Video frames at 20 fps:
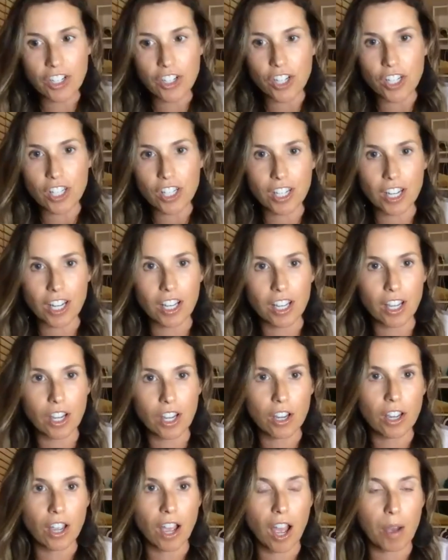just a
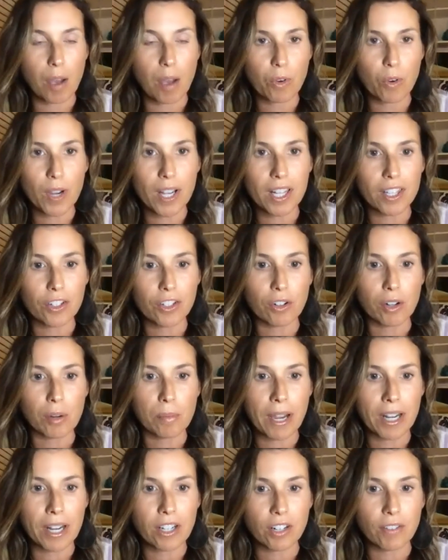quick little
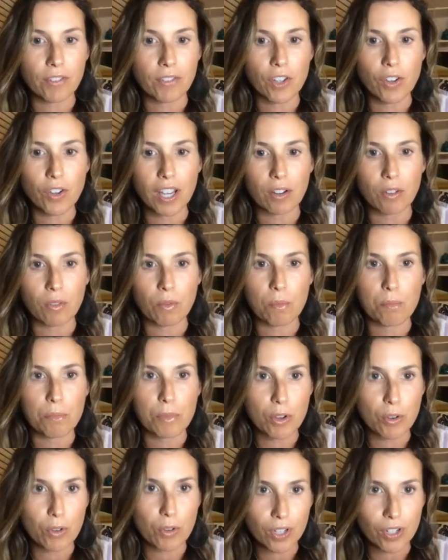reminder, if you can
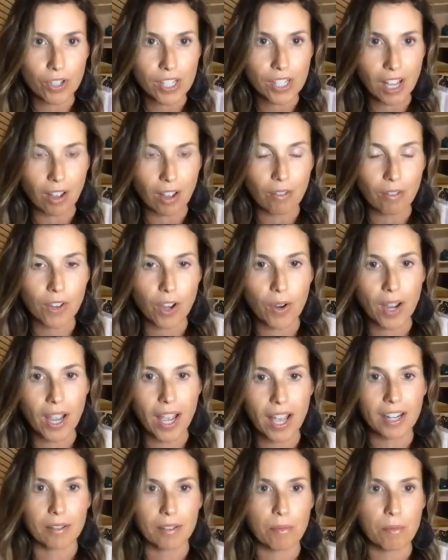mute yourself, go
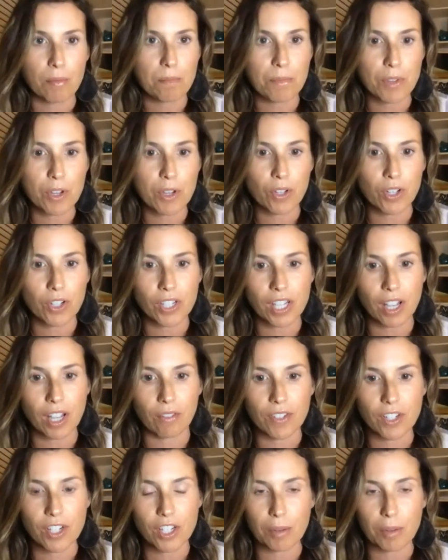ahead and mute yourself.
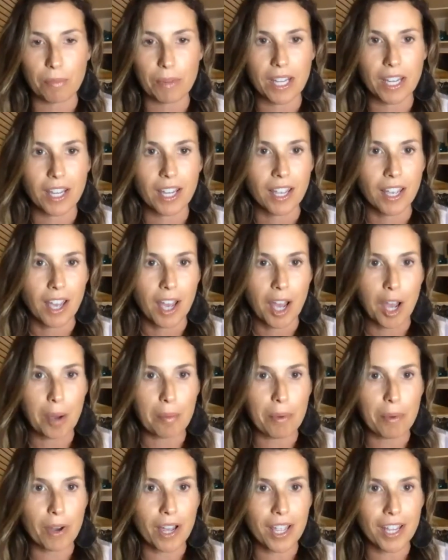It should be a
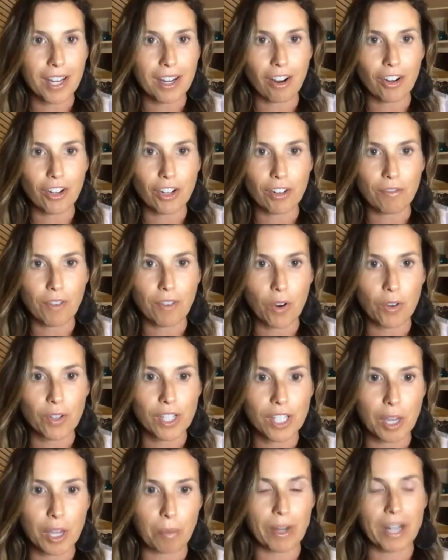button on your phone
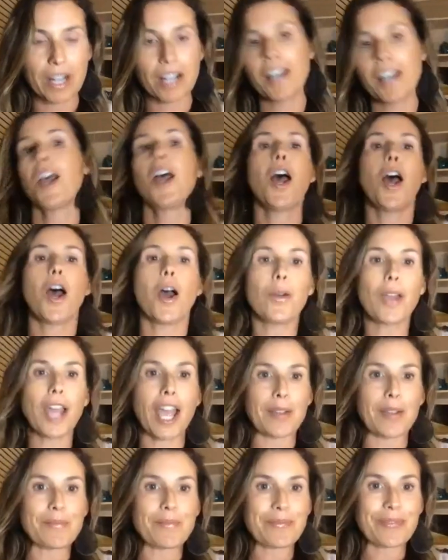somewhere.
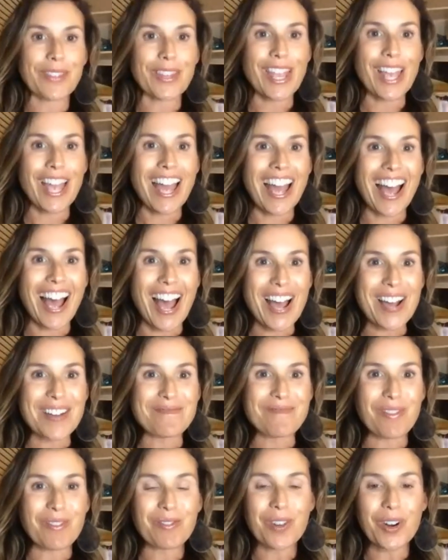Okay.
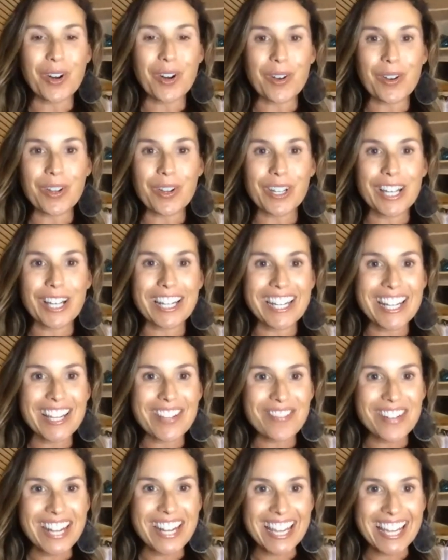Well, good
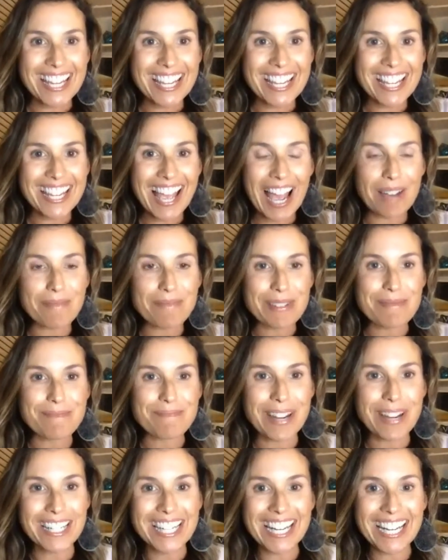evening. Happy
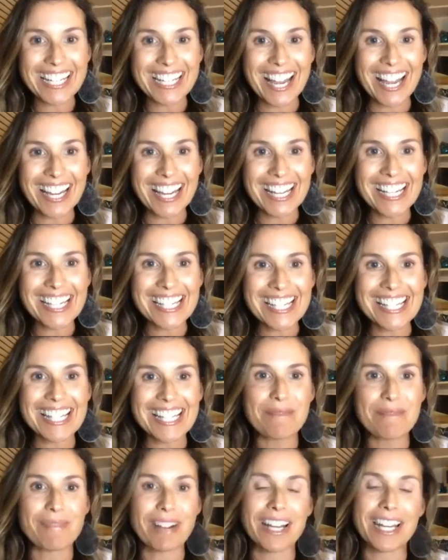Monday night.
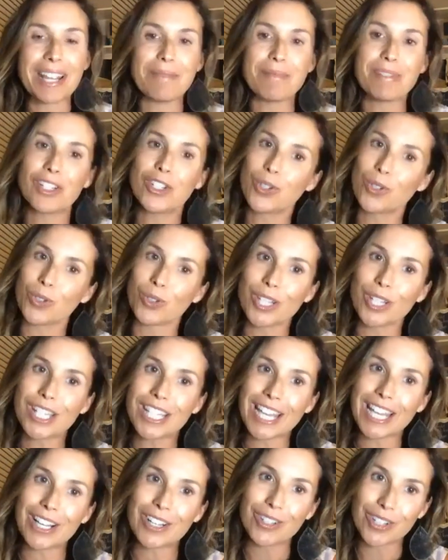My name is Jules
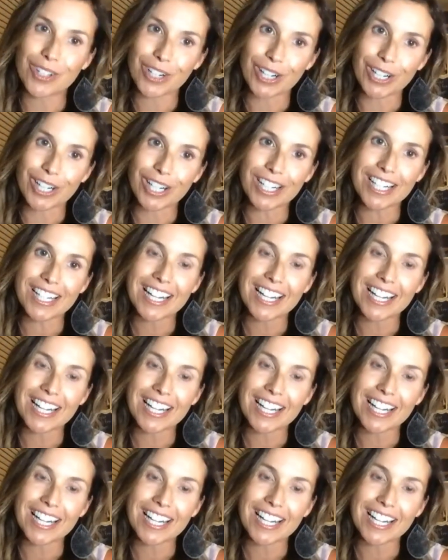Kilker,